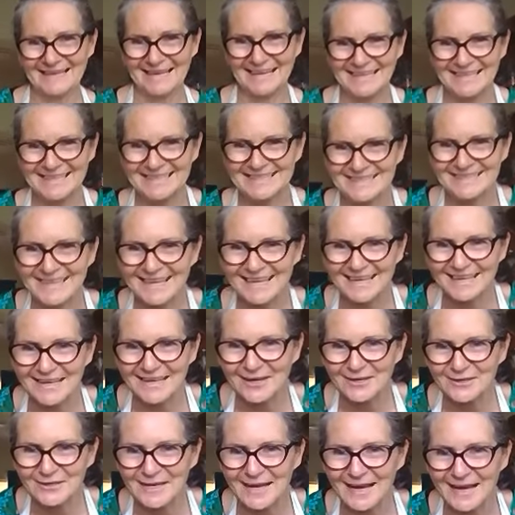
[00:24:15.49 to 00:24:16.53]
He's saying,
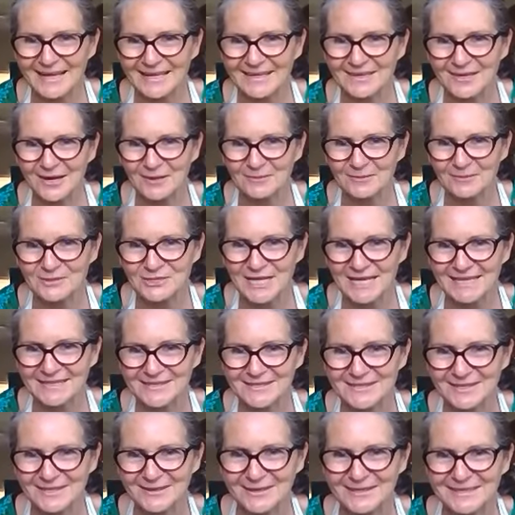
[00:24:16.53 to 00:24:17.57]
okay, I'm
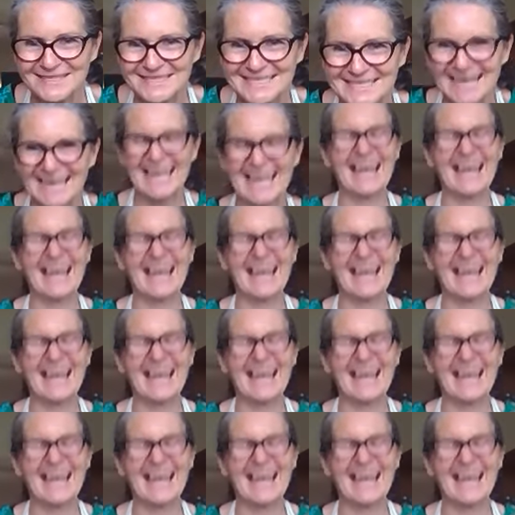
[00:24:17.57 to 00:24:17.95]
chastised.